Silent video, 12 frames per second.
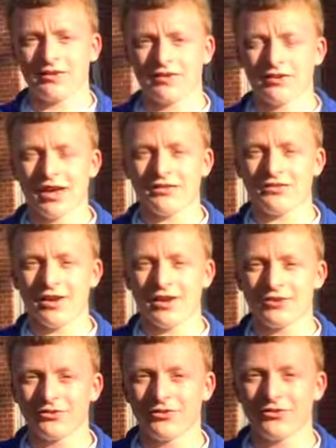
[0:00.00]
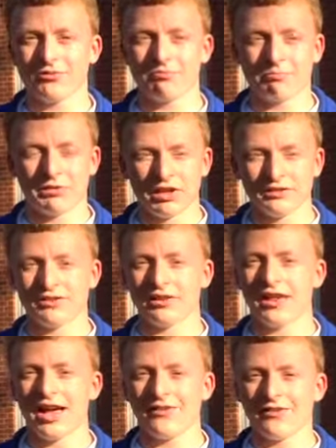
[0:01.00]
design challenges,
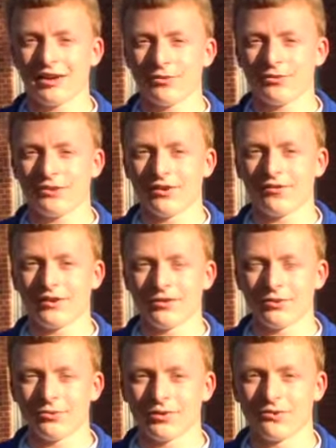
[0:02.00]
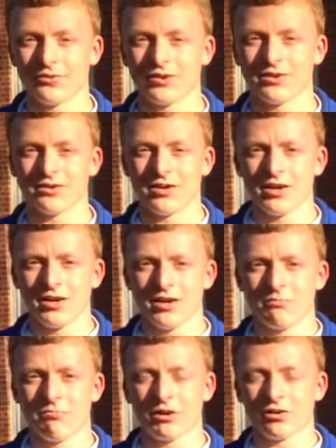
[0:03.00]
plexiglass, that was definitely one of the
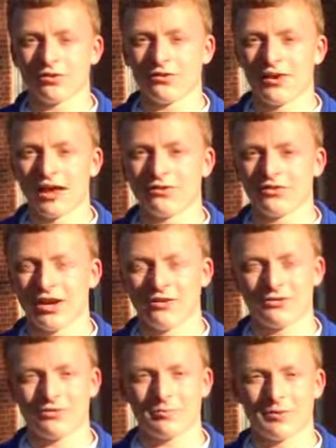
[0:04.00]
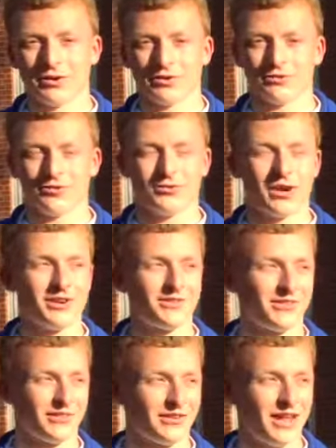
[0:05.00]
bigger design challenges because
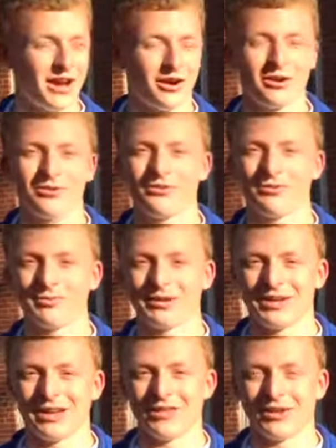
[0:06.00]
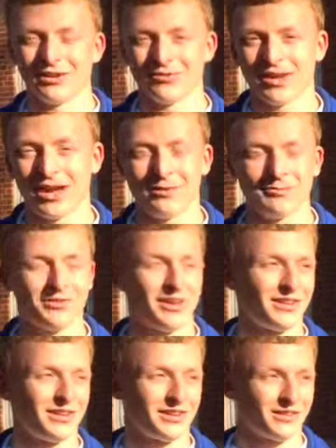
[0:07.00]
Chase and Aaron spent a lot of time
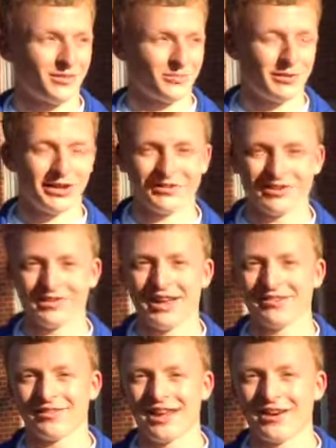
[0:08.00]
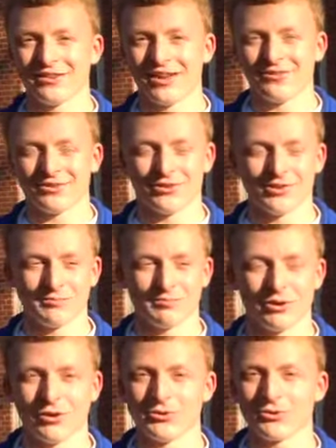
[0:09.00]
sanding this plexiglass down after it
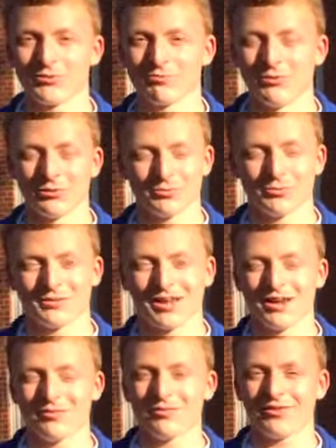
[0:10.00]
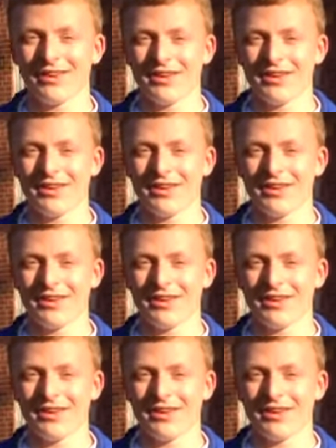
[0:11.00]
broke multiple times.